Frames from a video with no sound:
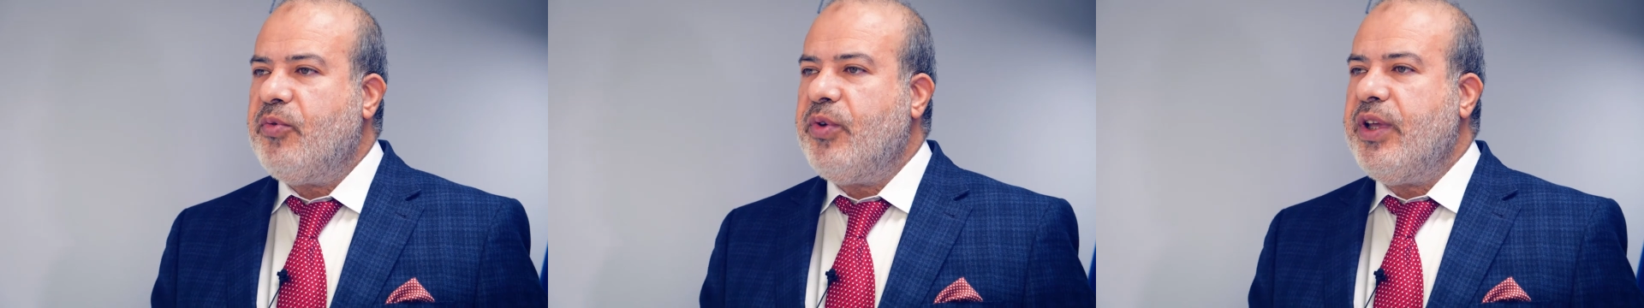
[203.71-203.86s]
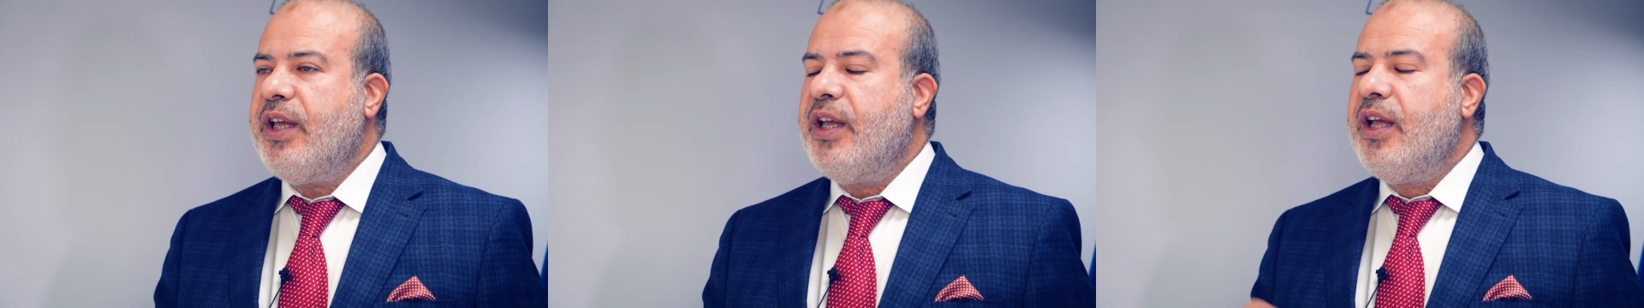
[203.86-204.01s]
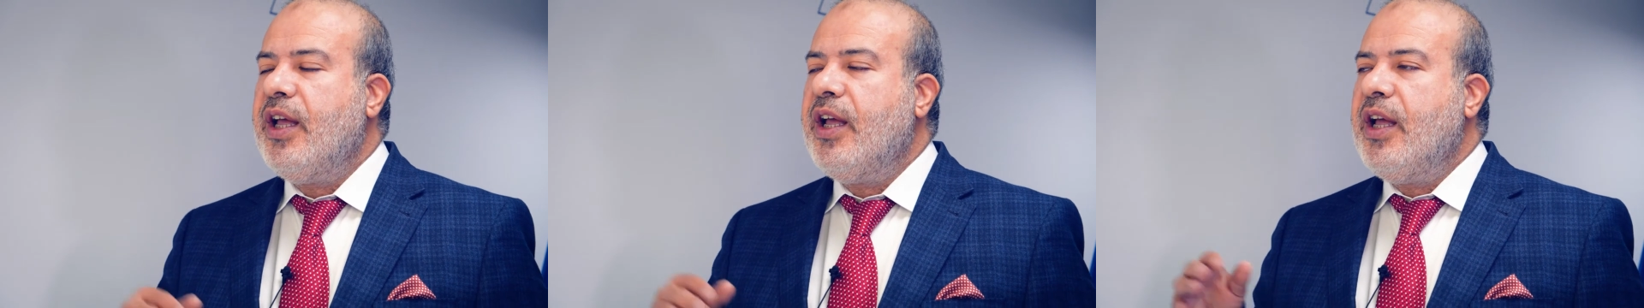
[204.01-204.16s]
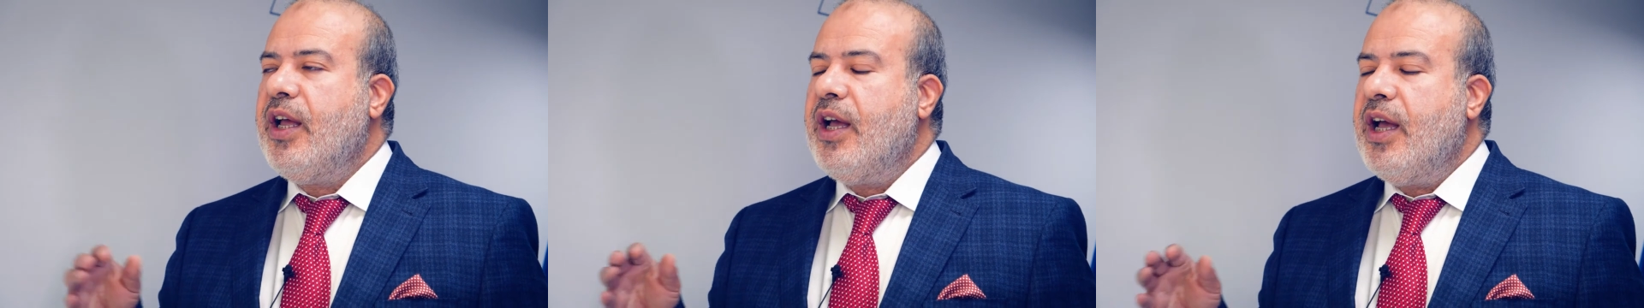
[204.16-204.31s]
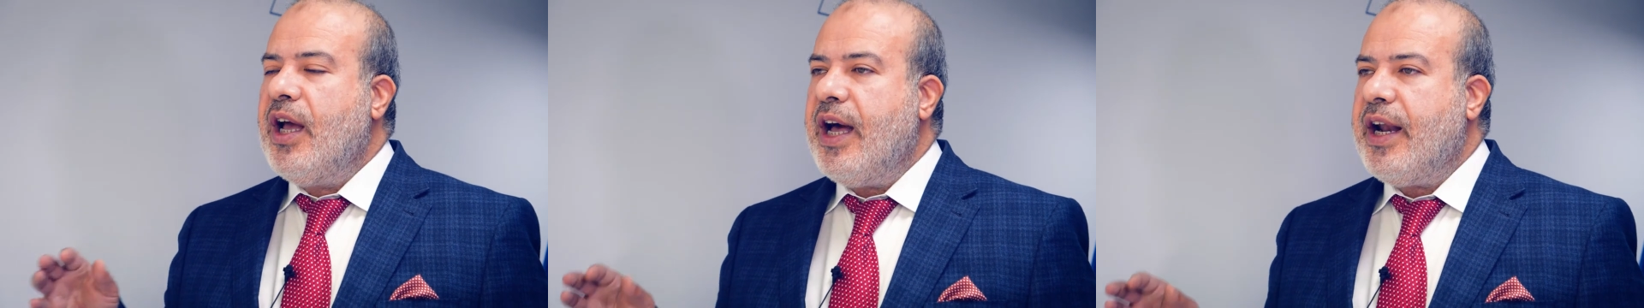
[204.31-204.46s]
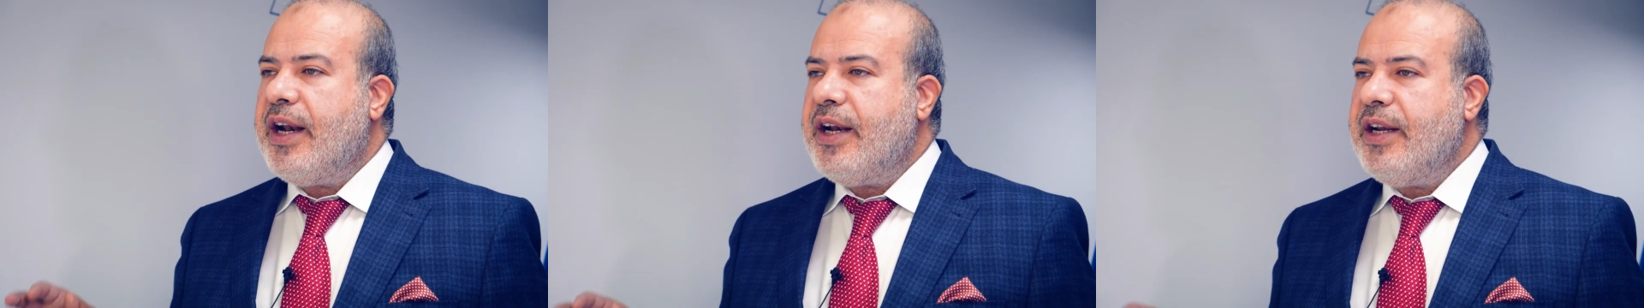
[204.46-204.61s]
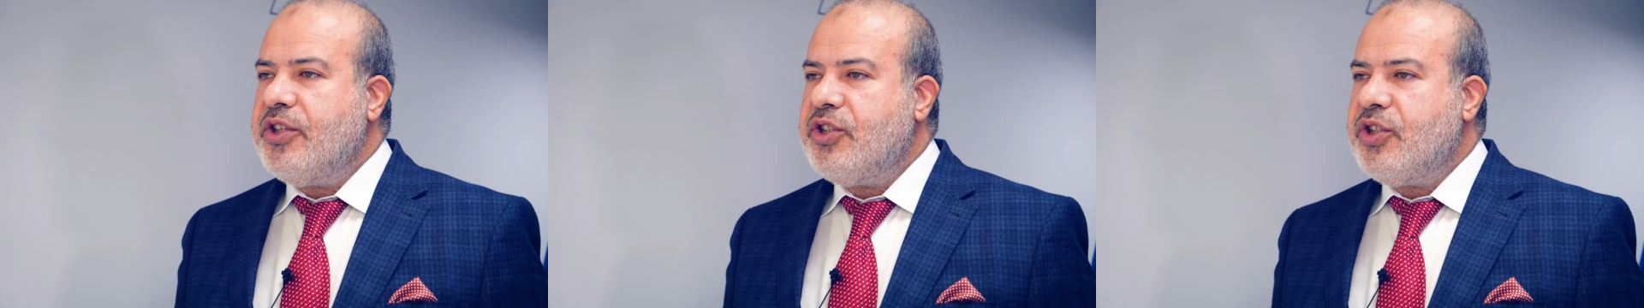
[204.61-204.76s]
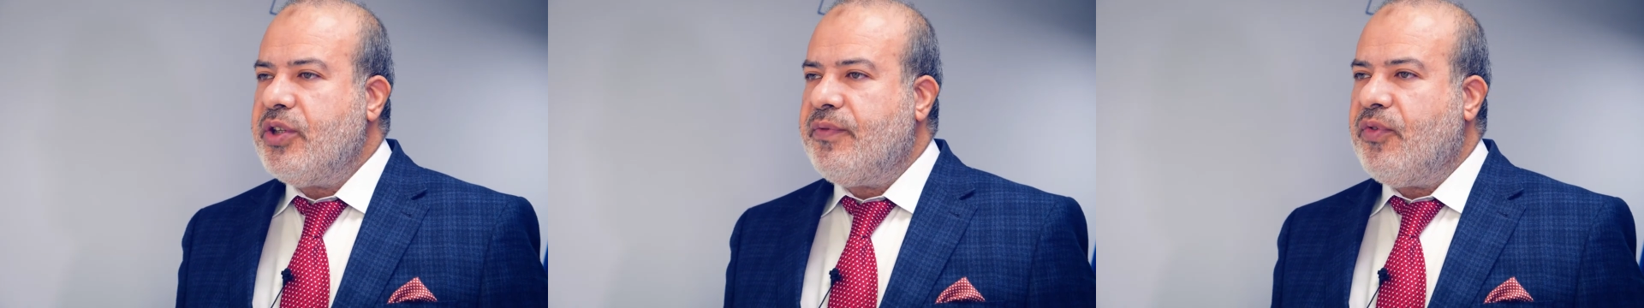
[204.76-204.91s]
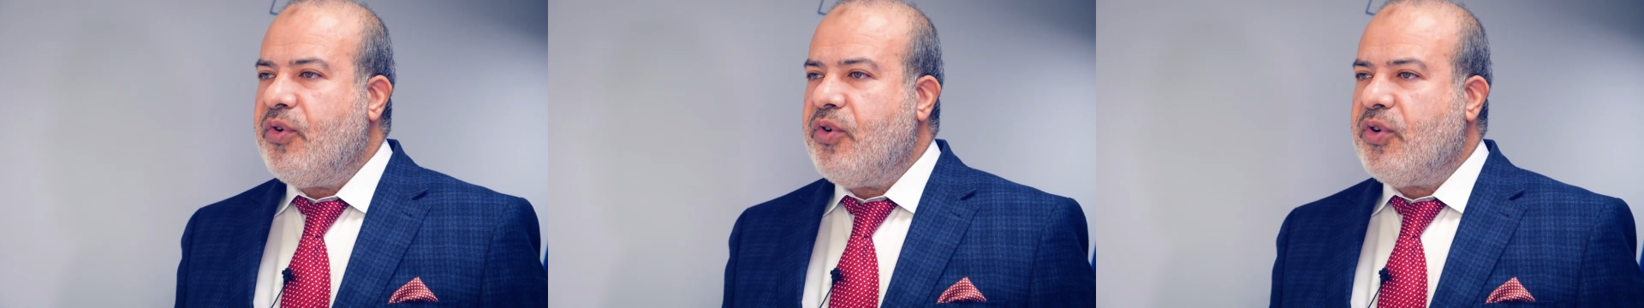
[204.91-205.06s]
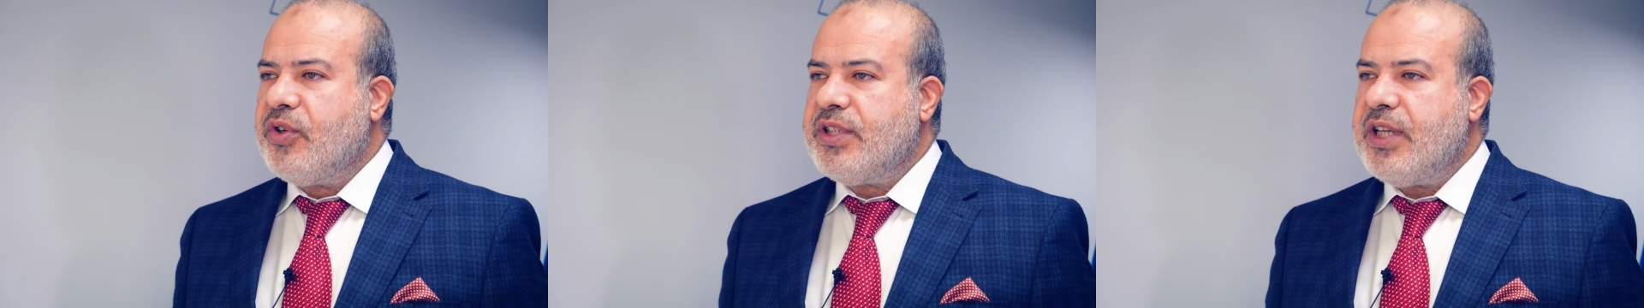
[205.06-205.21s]
We arrange it
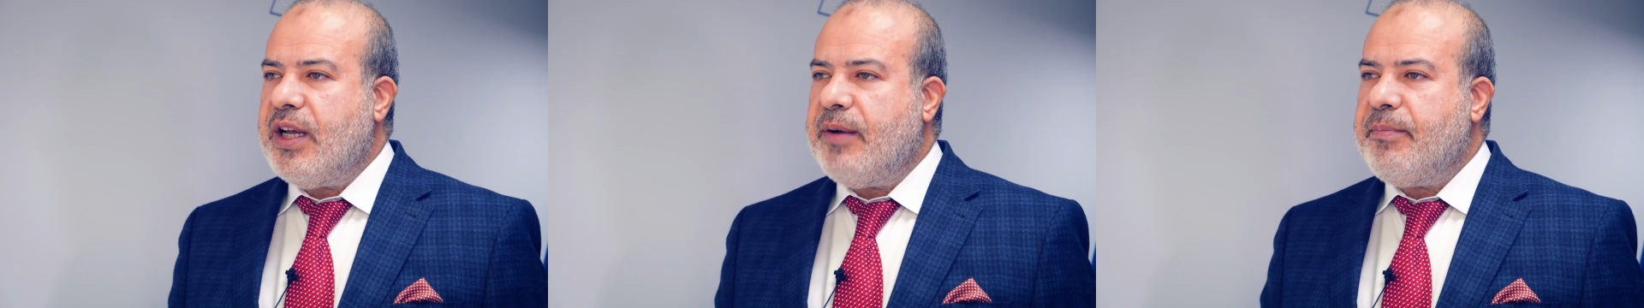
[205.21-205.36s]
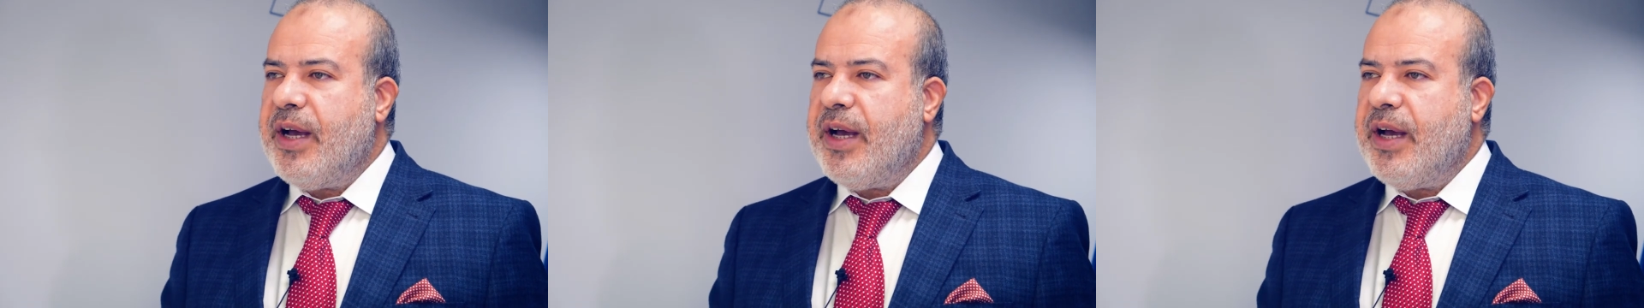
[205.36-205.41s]
for the